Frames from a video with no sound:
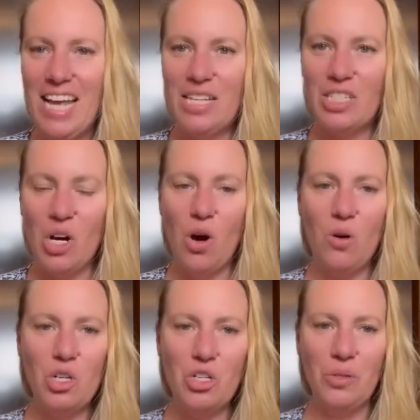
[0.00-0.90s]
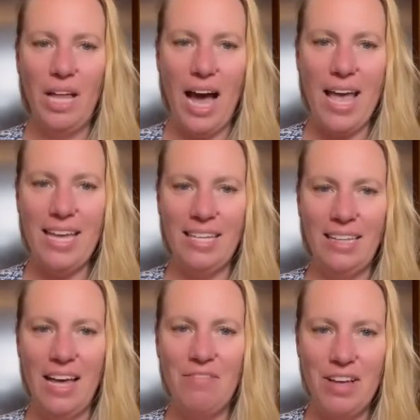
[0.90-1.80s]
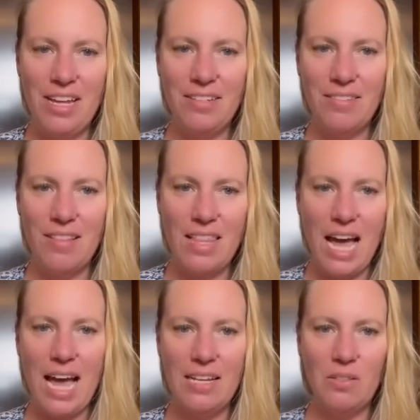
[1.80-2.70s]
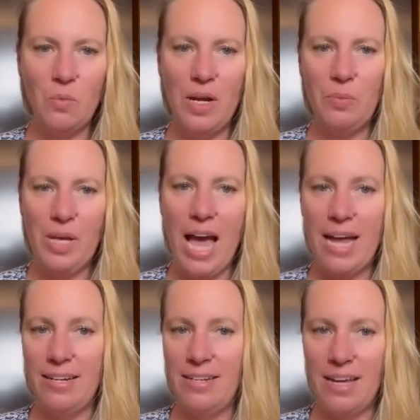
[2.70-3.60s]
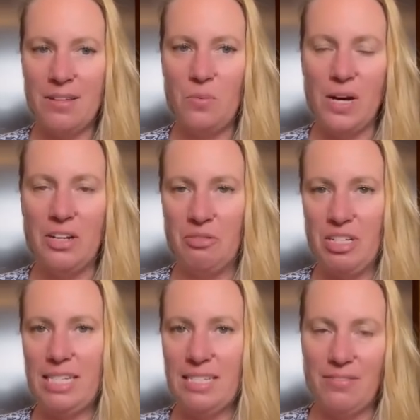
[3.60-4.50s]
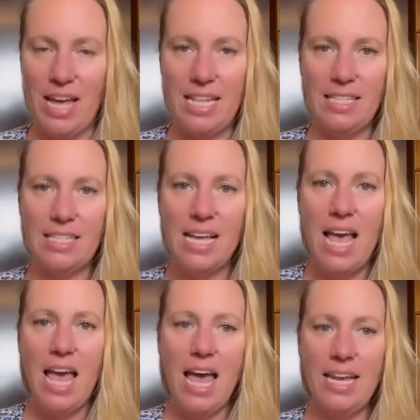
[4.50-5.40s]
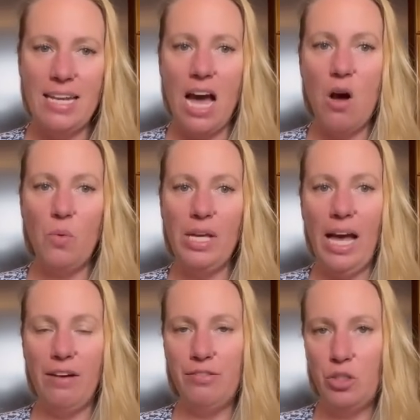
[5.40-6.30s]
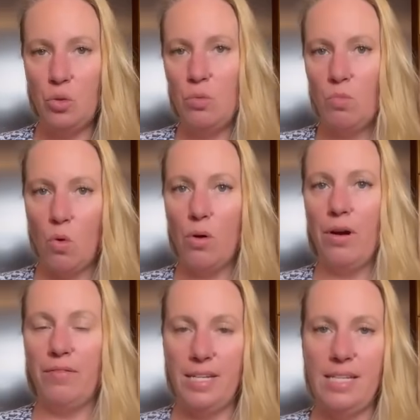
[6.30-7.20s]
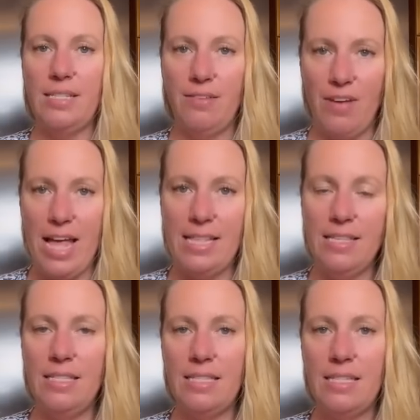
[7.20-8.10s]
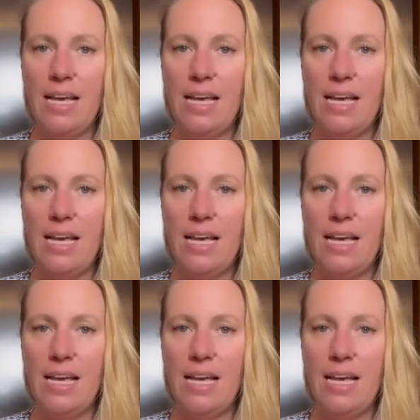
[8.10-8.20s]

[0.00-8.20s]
So July 11th, that when we had another one of these events, and now we have two more of these events,